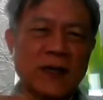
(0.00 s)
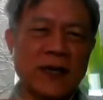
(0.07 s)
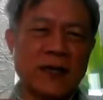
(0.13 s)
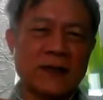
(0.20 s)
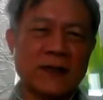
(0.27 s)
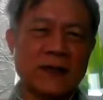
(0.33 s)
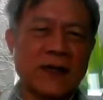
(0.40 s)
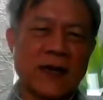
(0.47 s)

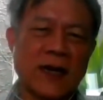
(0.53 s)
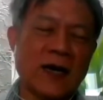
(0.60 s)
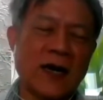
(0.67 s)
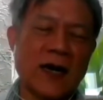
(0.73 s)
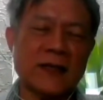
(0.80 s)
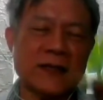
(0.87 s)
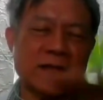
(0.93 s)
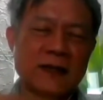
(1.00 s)
and
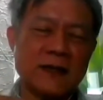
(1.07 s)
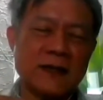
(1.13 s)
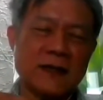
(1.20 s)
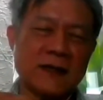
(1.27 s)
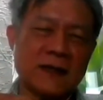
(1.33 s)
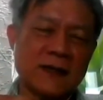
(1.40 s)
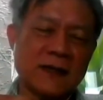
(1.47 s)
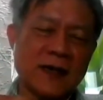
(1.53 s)

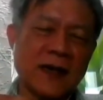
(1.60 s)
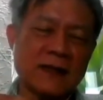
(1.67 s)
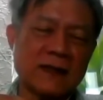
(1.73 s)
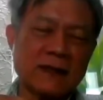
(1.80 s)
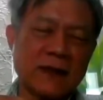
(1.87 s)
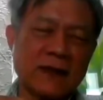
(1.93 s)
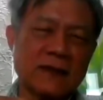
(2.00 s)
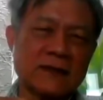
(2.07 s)
other
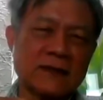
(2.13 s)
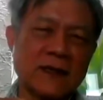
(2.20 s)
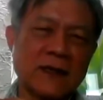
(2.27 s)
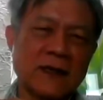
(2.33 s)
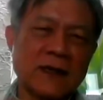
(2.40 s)
things,